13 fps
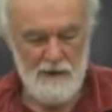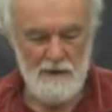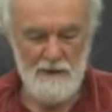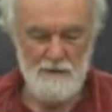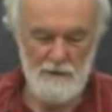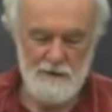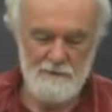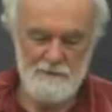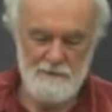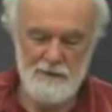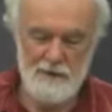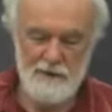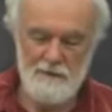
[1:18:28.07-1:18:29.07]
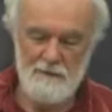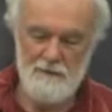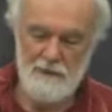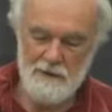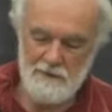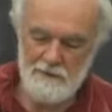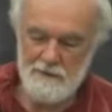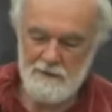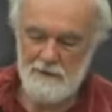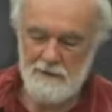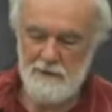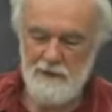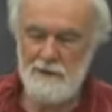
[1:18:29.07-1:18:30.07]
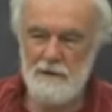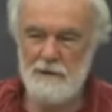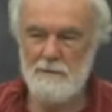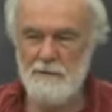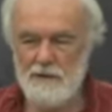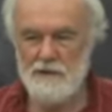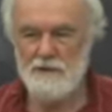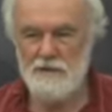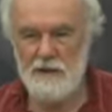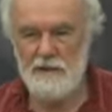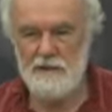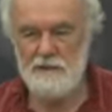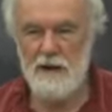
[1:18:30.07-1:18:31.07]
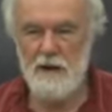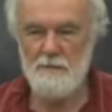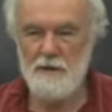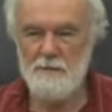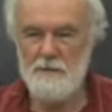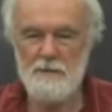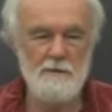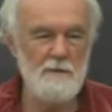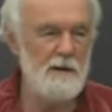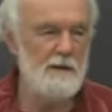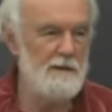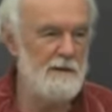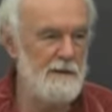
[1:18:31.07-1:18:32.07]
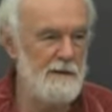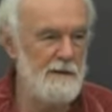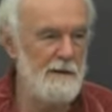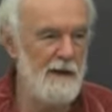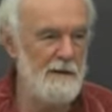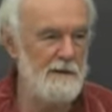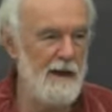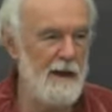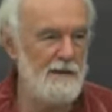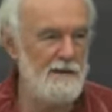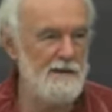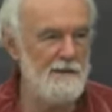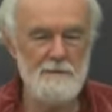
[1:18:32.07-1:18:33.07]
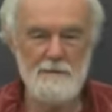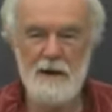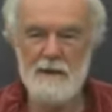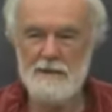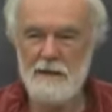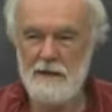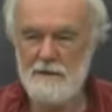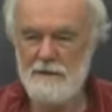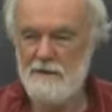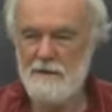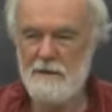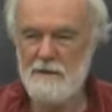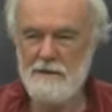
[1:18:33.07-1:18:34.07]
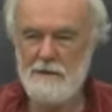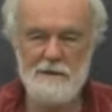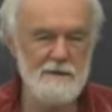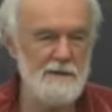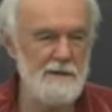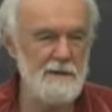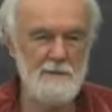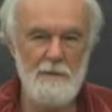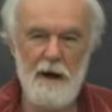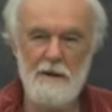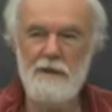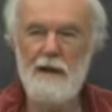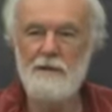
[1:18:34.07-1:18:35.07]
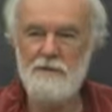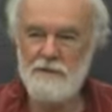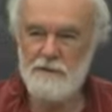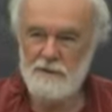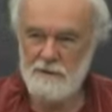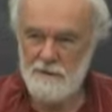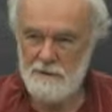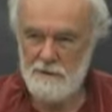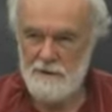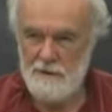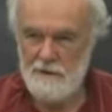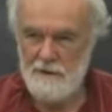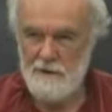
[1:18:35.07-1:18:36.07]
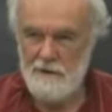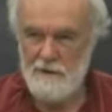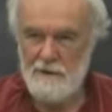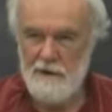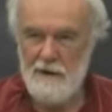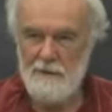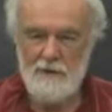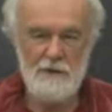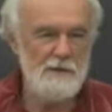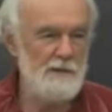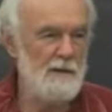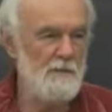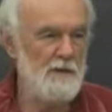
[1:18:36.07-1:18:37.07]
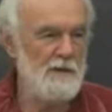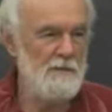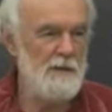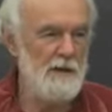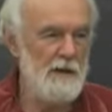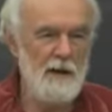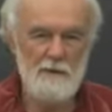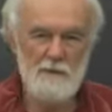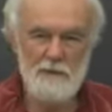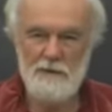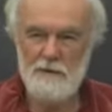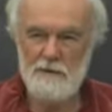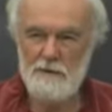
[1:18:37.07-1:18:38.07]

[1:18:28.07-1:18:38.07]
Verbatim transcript: you know, when, when colonial administrators found people who weren't thinking like that, they got mad as hell and considered them unnatural. Uh, because they didn't want to speed up.